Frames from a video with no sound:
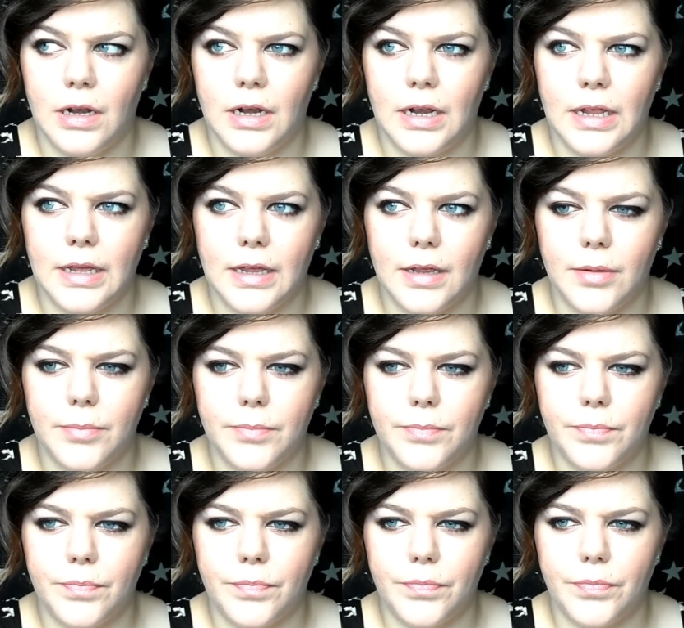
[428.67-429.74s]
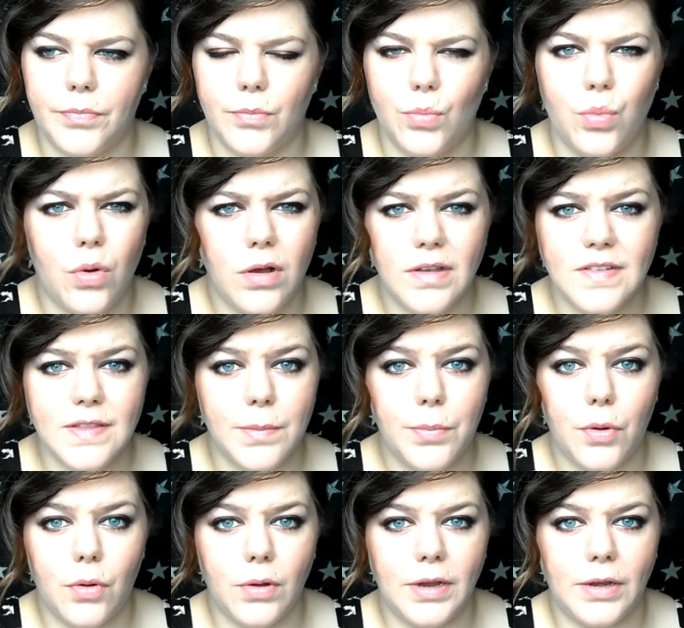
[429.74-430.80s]
Like, what is the
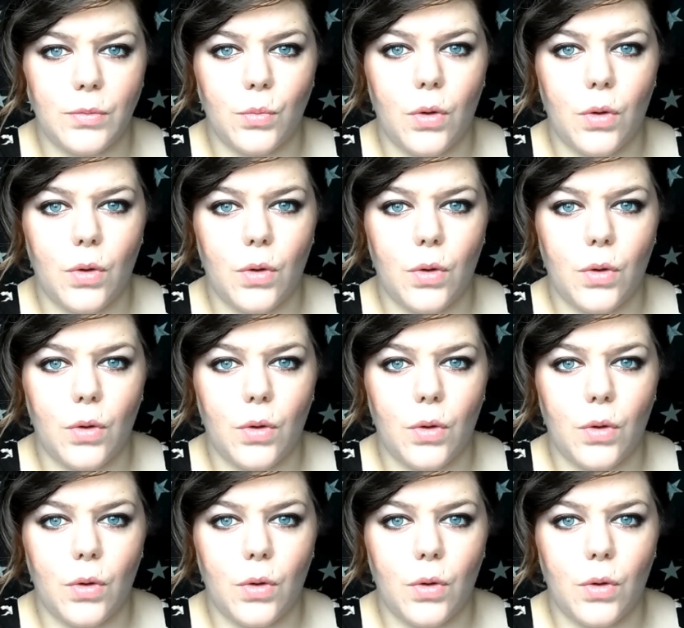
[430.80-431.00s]
point?